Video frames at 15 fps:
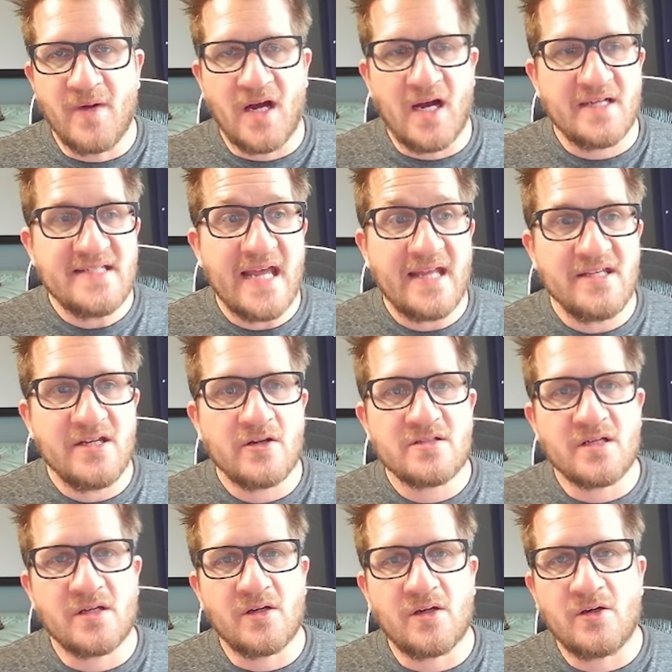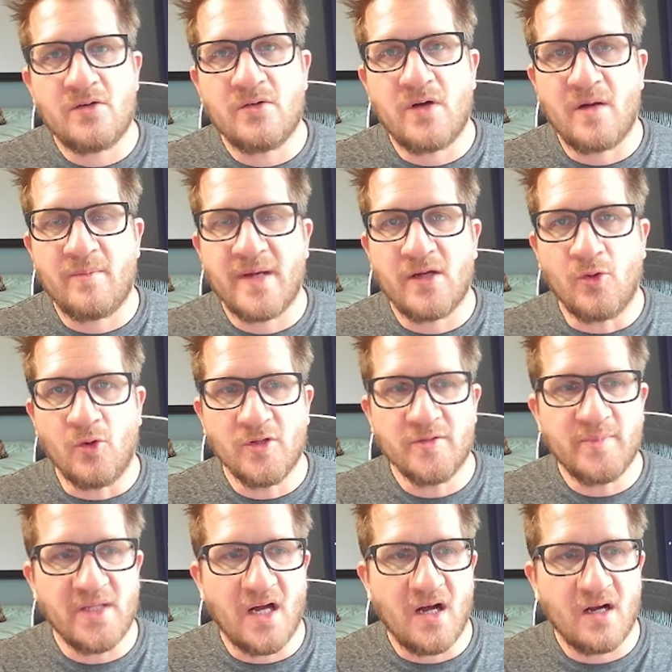10 years ago on my old
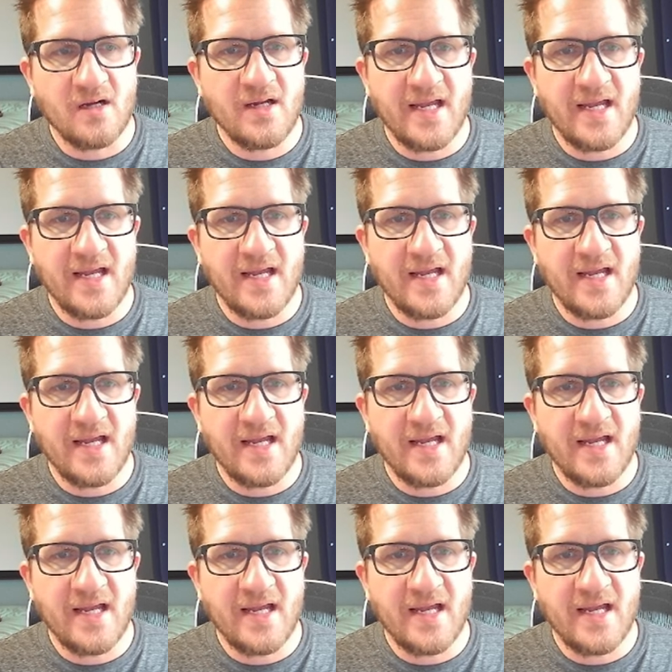blog,